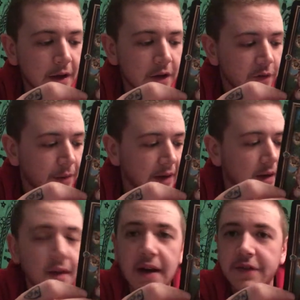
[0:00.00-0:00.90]
You've put in
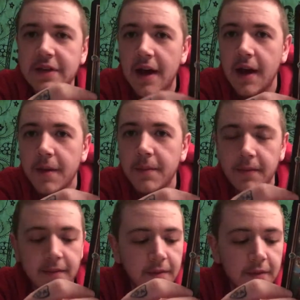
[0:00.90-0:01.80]
a lot of time
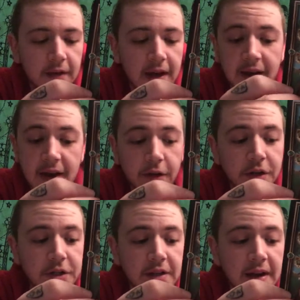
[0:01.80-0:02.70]
and
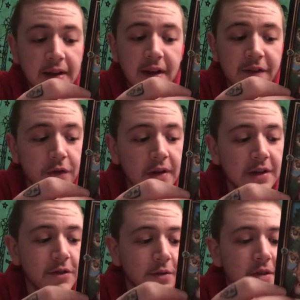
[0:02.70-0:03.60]
energy and effort
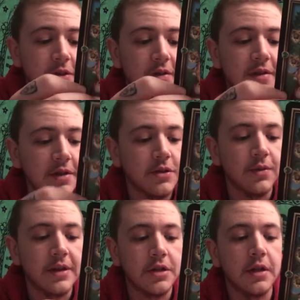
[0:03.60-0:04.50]
into a certain
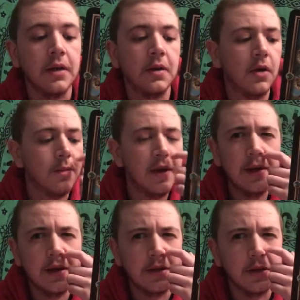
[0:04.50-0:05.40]
situation. Or
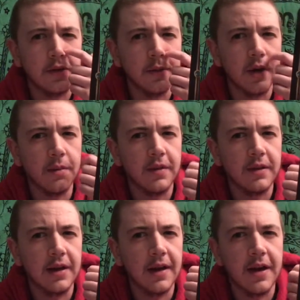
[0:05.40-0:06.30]
maybe I did do the bottom of
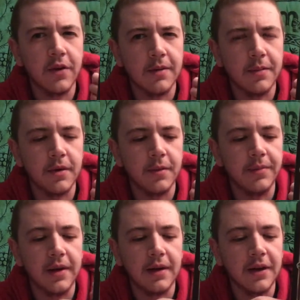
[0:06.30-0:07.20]
the deck. I don't remember,
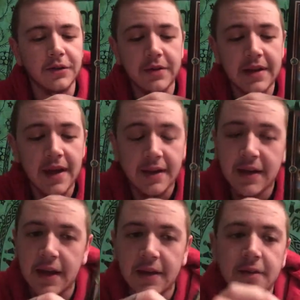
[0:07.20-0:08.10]
but I'll do it again in
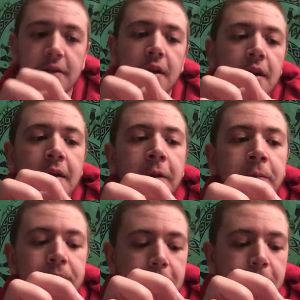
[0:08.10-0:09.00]
case.
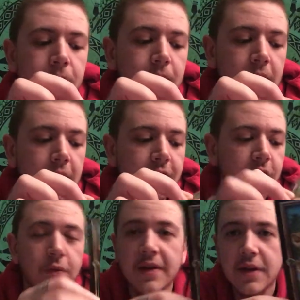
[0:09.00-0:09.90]

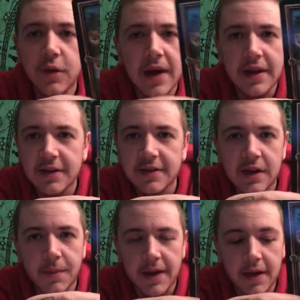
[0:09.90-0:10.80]
So really waiting to
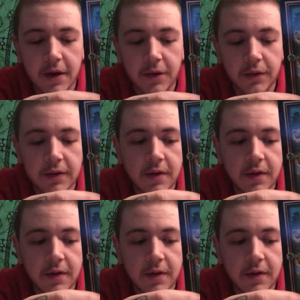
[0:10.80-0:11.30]
see a payout.